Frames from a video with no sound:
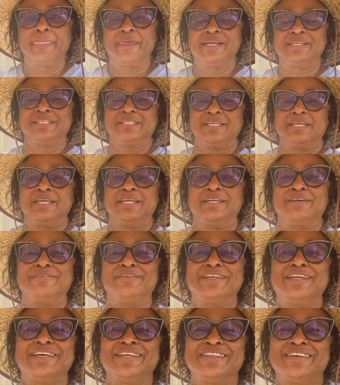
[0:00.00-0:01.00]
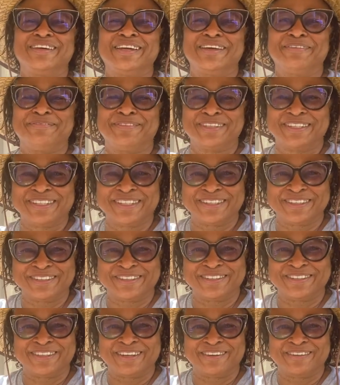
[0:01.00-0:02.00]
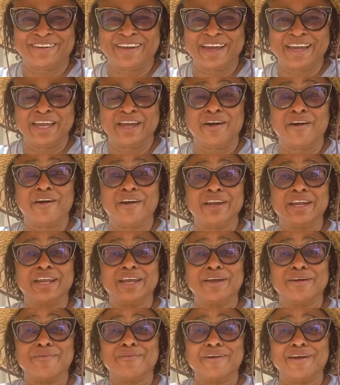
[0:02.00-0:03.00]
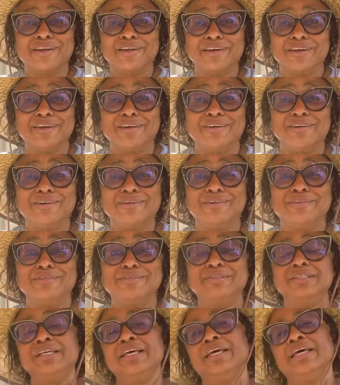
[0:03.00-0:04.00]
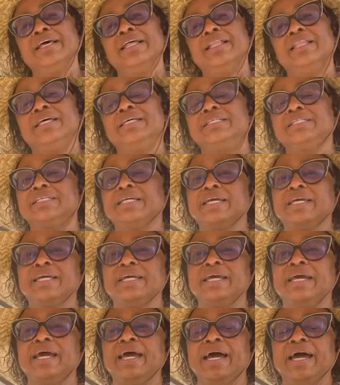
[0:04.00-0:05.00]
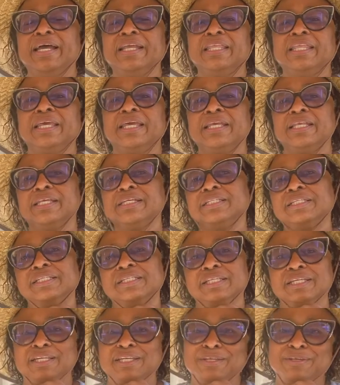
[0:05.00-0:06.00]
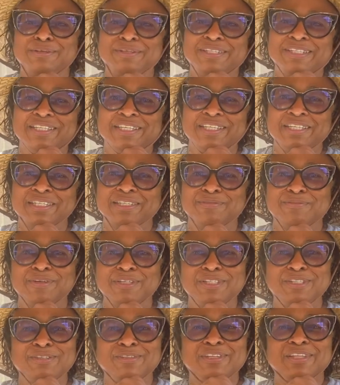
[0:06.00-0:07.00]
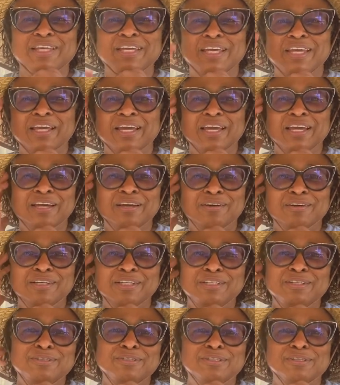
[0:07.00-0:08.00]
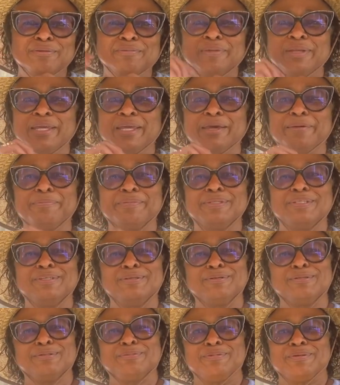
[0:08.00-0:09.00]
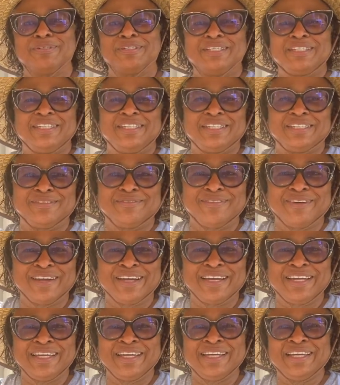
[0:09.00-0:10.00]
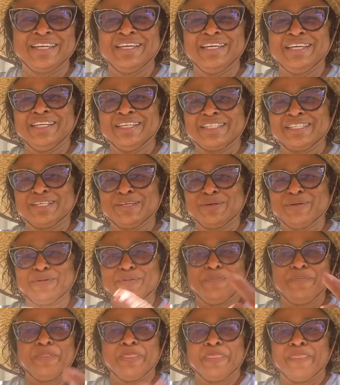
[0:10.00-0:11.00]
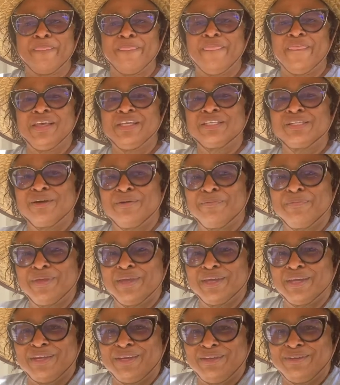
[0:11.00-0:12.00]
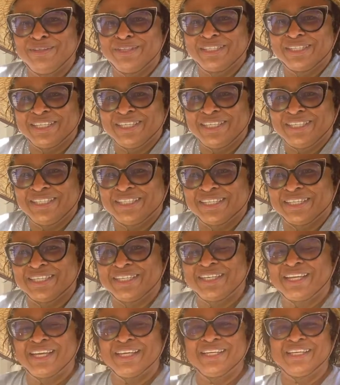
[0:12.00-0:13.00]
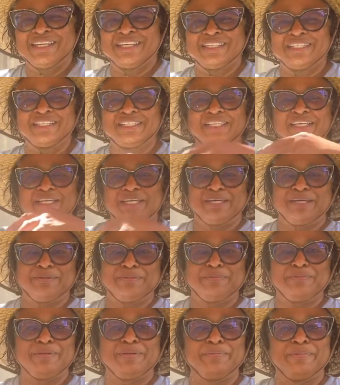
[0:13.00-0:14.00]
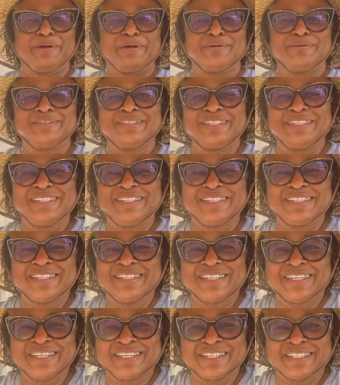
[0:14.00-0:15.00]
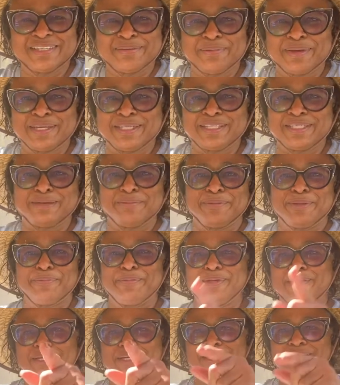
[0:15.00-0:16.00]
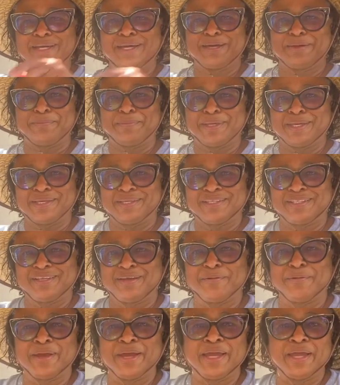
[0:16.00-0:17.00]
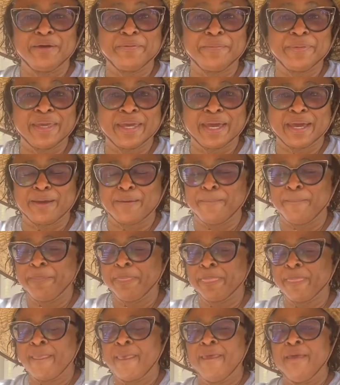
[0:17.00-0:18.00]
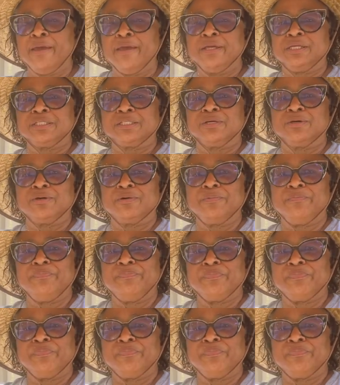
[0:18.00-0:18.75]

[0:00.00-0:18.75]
That's the end of another episode, all right? Gardening Chronicles. Let's see. I think this is a new season. What you think? I only do so many episodes per season, right? So this gonna be a new season. I think it's, uh, what am I on, season six? Somebody tell me, put it in the comments, all right, help me out. So